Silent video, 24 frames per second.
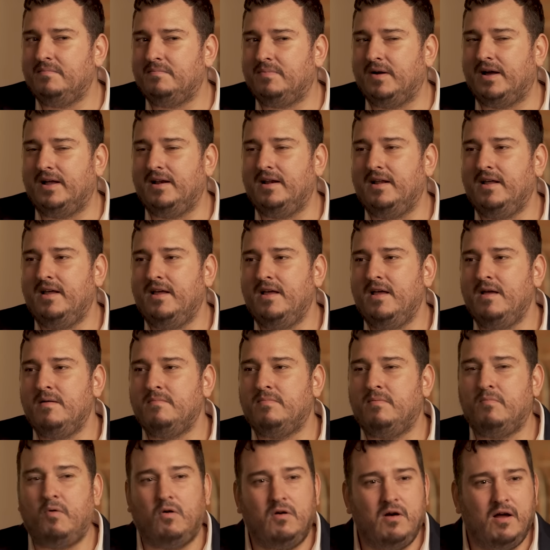But
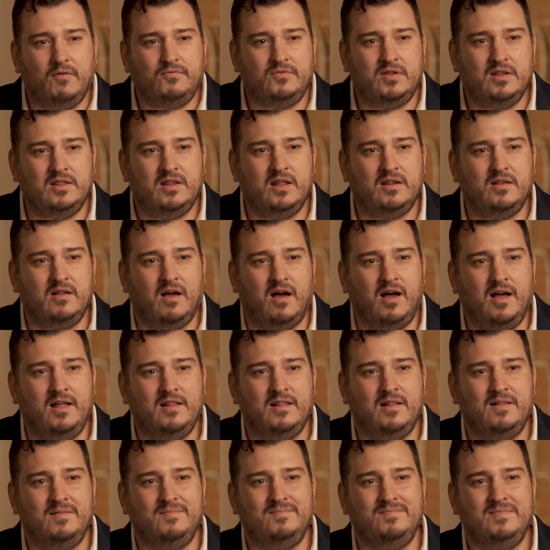more often than
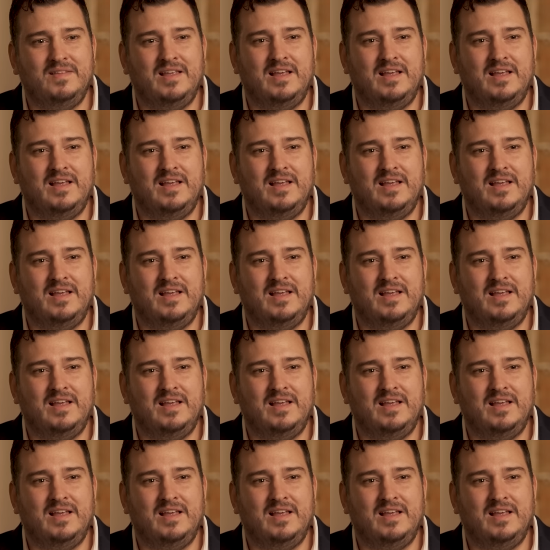not,